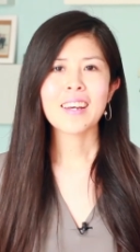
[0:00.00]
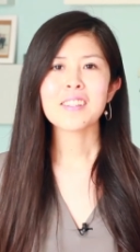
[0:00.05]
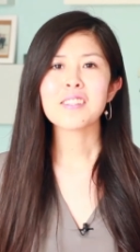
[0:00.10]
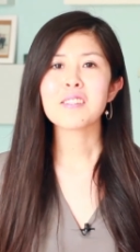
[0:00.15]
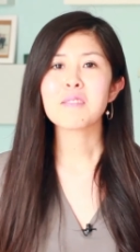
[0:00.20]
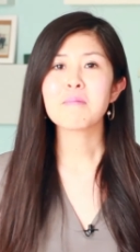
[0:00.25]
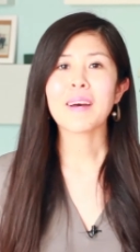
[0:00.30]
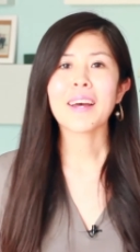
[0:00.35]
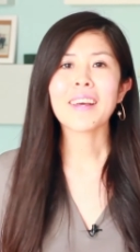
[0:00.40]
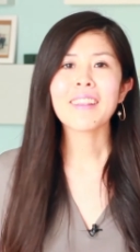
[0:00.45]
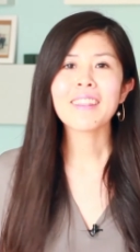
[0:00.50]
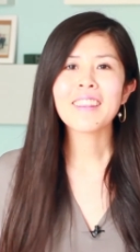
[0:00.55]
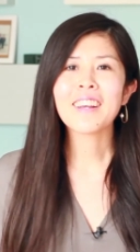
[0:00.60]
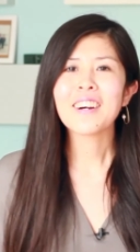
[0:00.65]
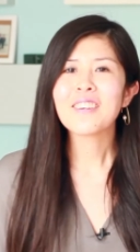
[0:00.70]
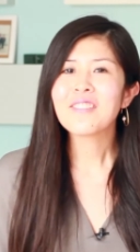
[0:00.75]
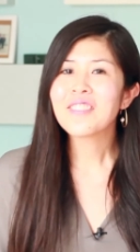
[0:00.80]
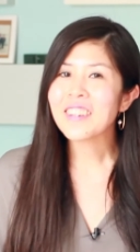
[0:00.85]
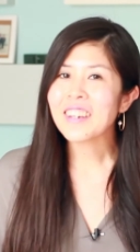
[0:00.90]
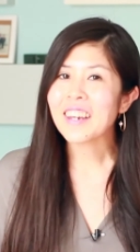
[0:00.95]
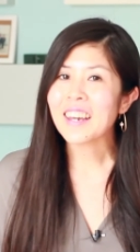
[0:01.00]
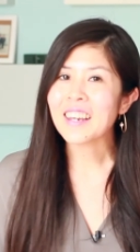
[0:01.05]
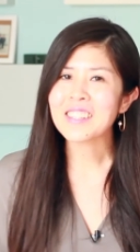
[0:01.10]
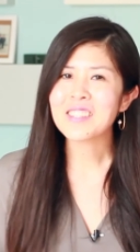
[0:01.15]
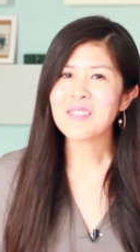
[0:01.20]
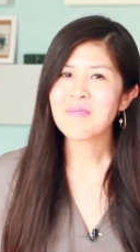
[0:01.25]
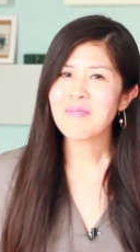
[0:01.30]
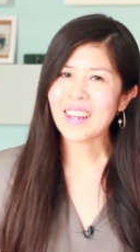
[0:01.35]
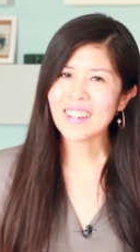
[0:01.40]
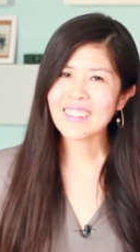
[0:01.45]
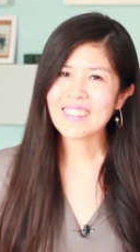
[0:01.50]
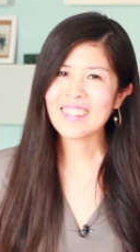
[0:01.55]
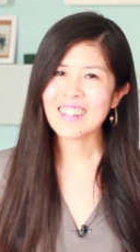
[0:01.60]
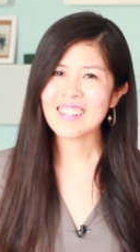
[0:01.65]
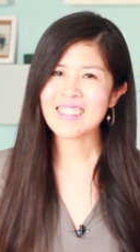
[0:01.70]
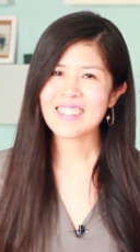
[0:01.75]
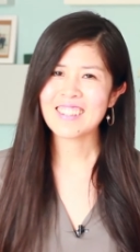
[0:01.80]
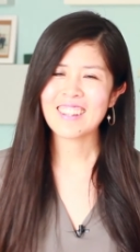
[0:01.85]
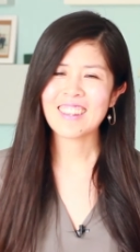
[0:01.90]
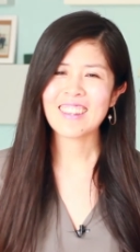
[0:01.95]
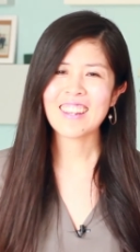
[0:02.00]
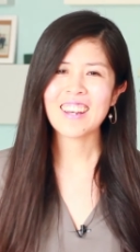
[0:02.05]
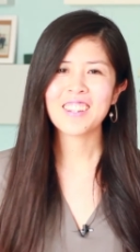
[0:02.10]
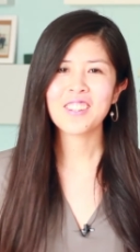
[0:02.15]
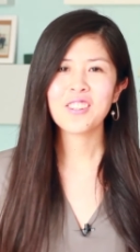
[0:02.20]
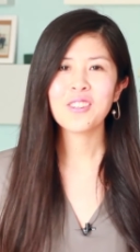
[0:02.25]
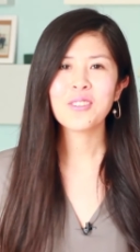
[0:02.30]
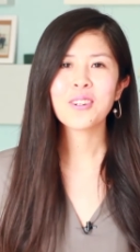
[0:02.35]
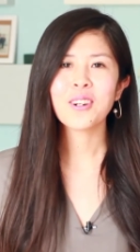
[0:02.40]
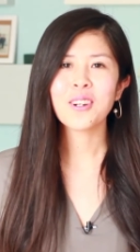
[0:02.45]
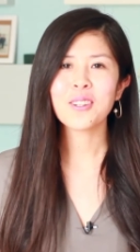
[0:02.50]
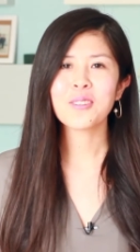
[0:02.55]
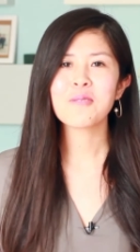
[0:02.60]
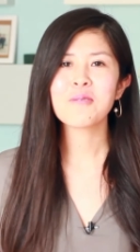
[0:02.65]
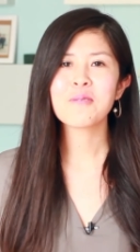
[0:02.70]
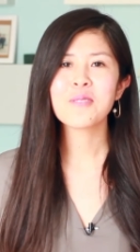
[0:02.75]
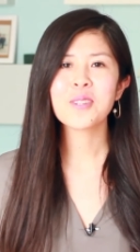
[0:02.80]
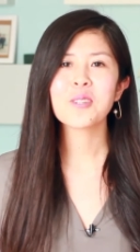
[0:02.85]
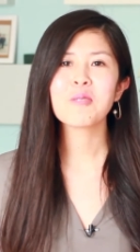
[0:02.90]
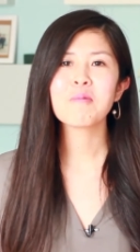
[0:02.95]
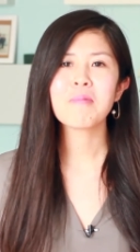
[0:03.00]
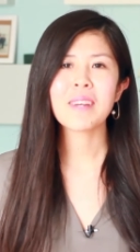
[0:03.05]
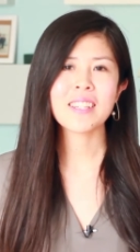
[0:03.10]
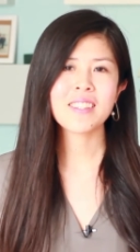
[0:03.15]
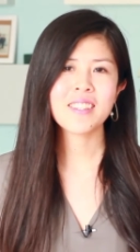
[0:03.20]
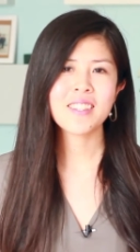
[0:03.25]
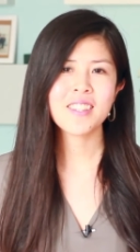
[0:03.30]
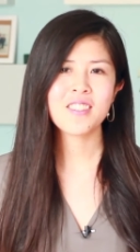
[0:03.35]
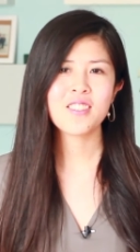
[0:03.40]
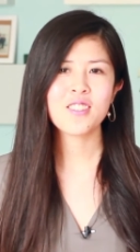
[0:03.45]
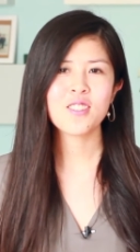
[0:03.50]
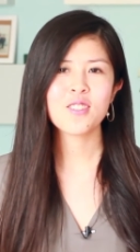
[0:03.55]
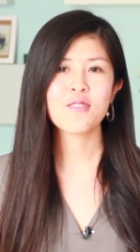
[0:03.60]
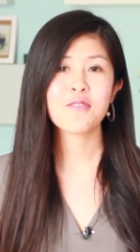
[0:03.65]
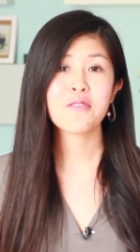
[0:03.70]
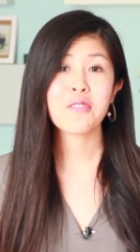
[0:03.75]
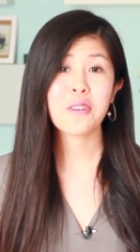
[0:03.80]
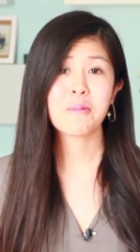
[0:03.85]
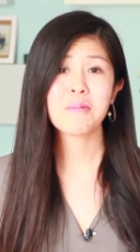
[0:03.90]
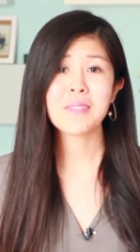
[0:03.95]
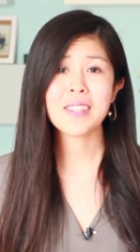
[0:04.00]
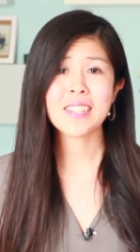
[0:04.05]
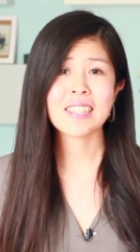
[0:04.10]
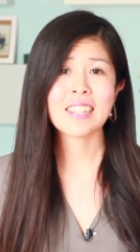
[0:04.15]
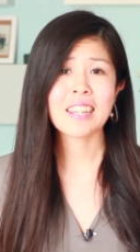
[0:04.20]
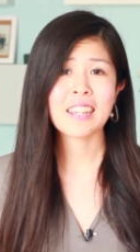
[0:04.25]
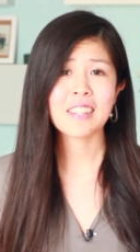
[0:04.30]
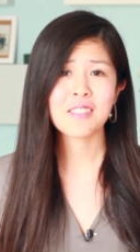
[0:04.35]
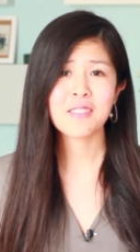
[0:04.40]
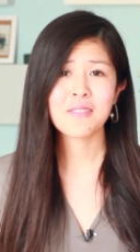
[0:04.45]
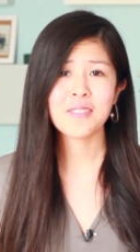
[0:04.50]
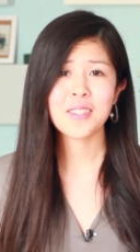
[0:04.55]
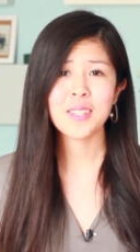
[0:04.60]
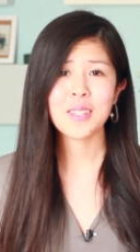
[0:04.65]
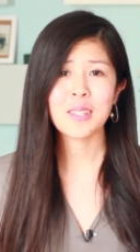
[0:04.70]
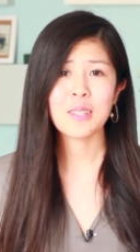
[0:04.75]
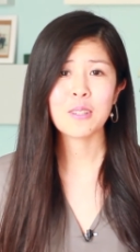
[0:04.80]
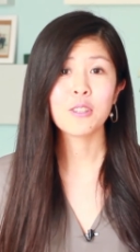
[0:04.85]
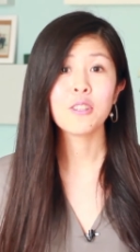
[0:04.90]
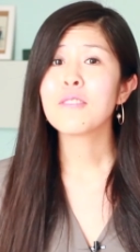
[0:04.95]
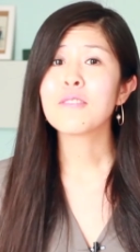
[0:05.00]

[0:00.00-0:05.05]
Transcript: It's my loving expectation that you got the real messages from today's video.